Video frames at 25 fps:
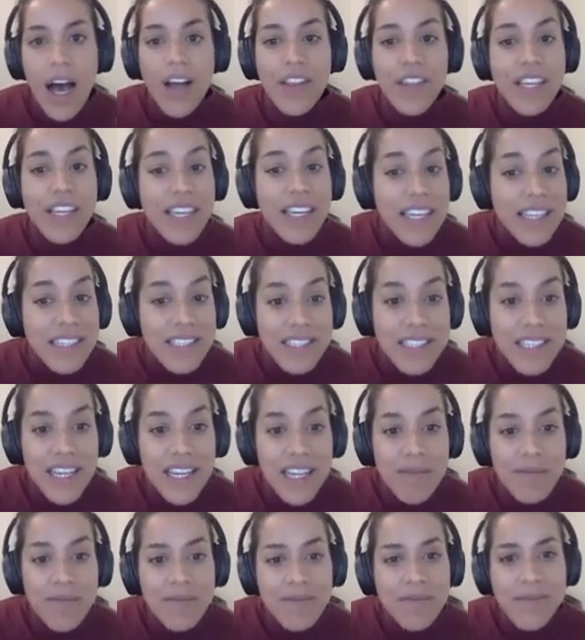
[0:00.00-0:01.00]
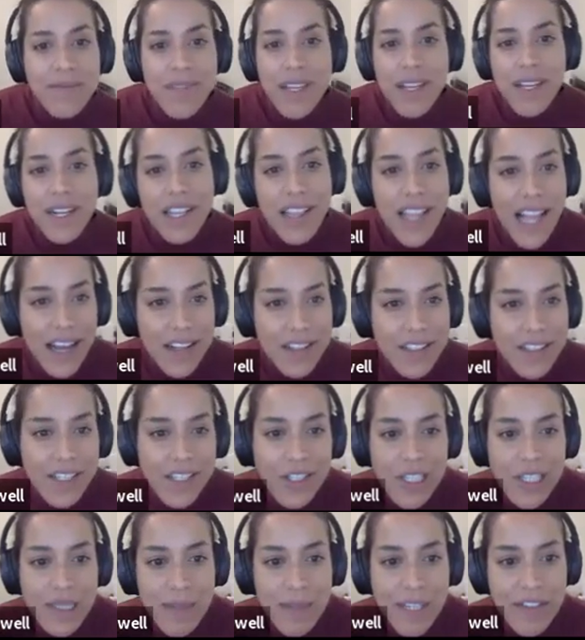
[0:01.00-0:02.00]
On the east limb, clouds
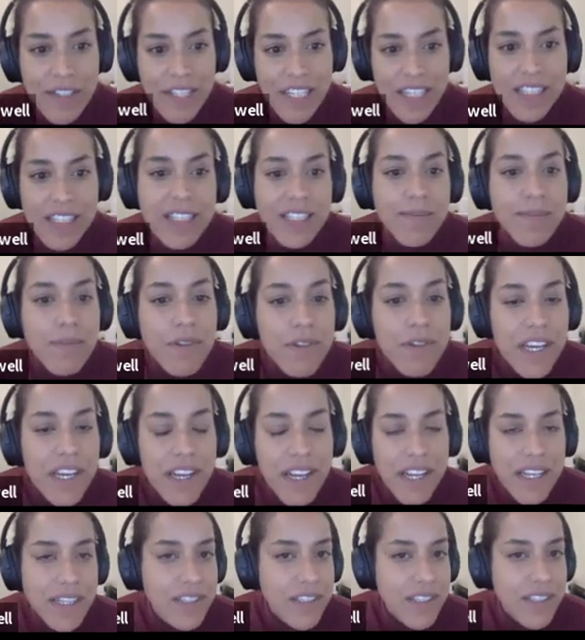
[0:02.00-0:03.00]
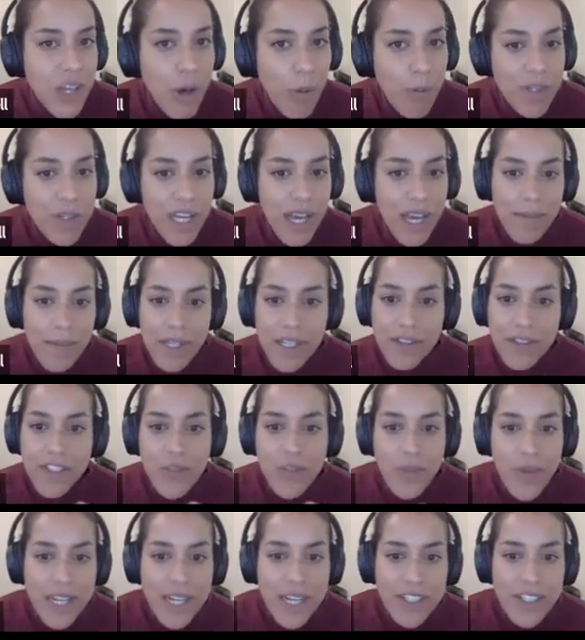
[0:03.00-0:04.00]
contribute to this muted and sloped optical
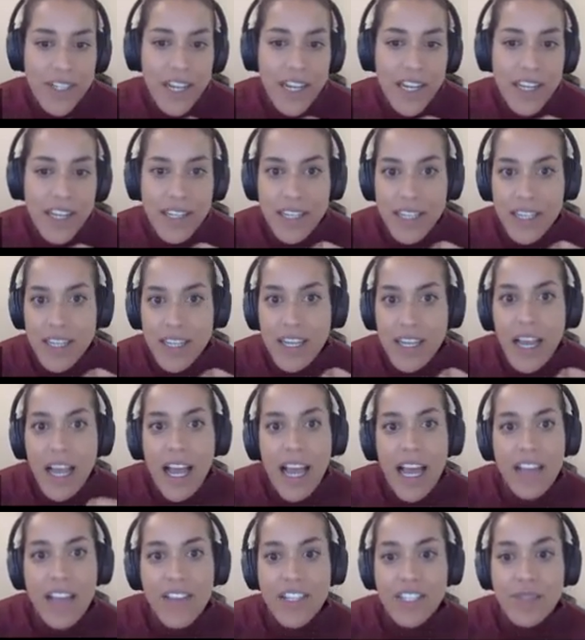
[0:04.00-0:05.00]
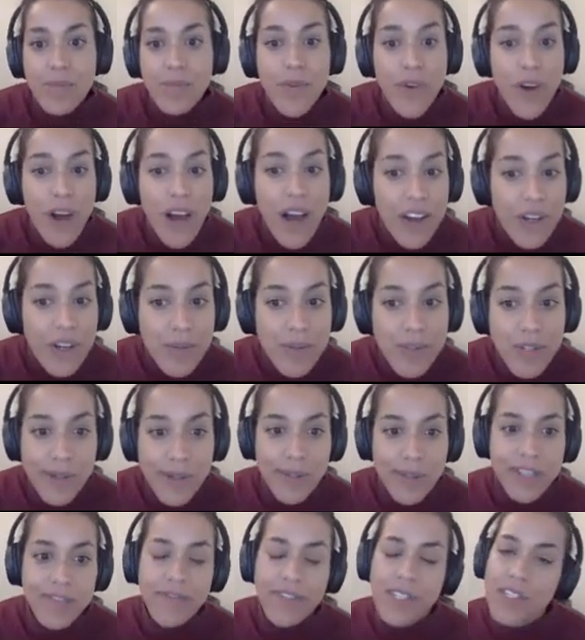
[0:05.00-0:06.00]
spectra, and this broad
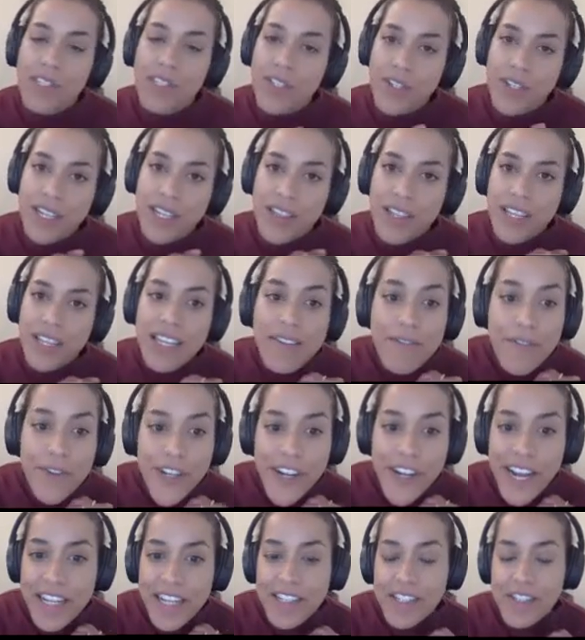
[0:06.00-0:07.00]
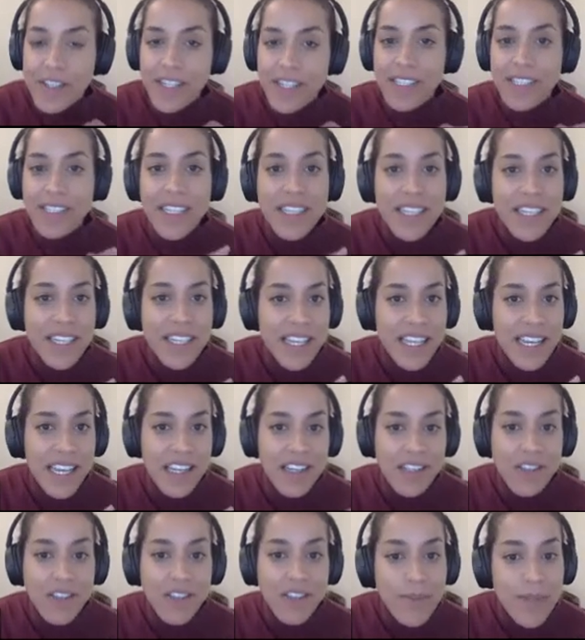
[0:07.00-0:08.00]
absorption feature in the infrared due to silicate
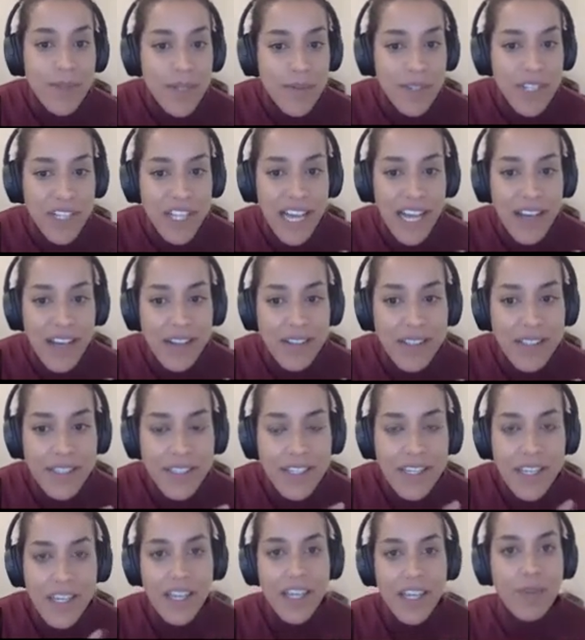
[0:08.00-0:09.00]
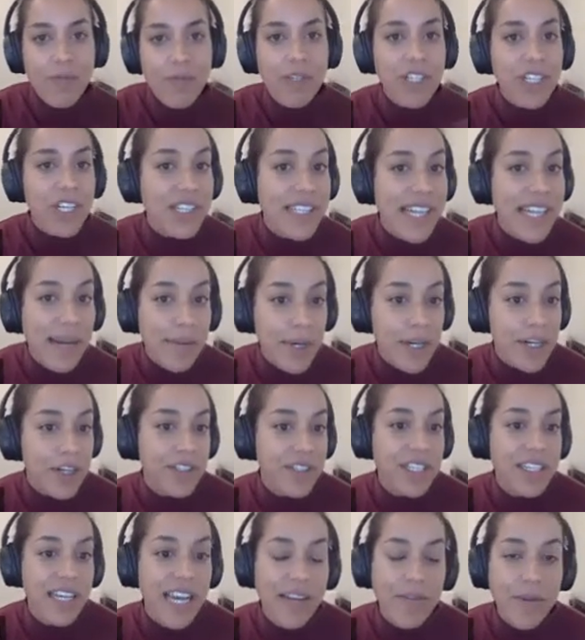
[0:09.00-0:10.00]
and aluminum clouds, which
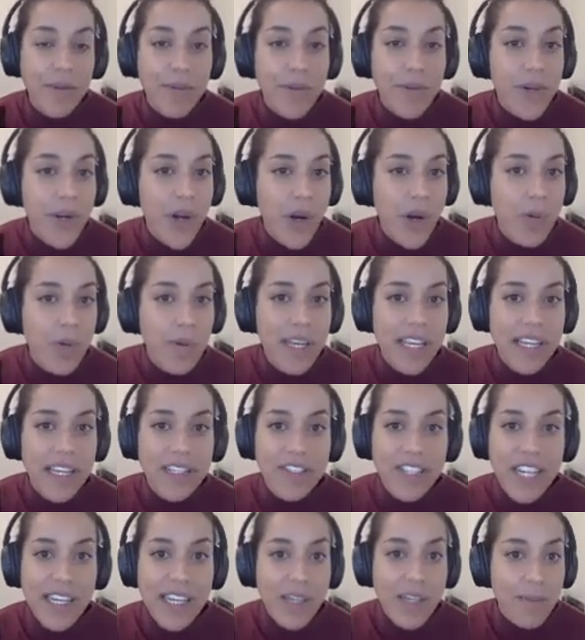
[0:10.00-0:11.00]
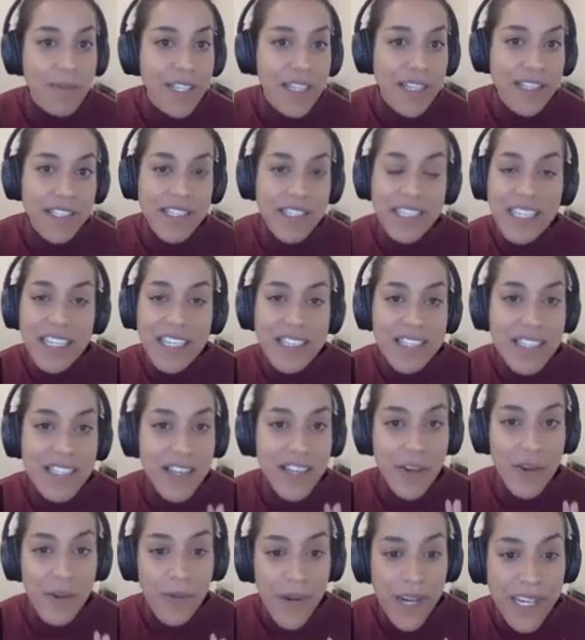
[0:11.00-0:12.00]
collaborators and I will probe in JWST
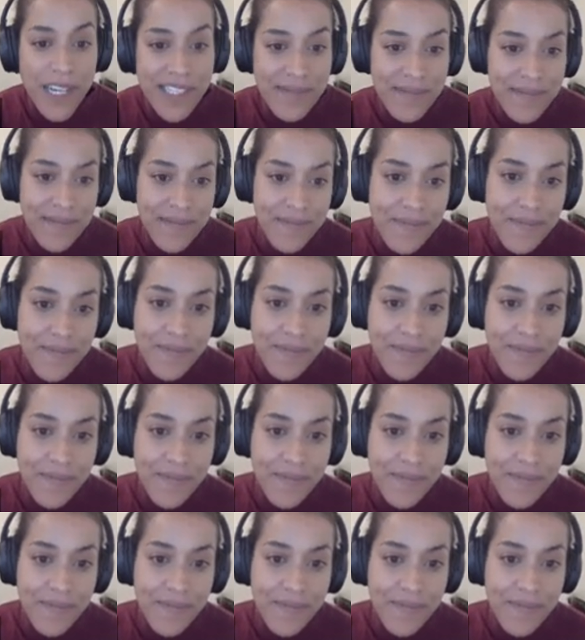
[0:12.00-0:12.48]
cycle 1.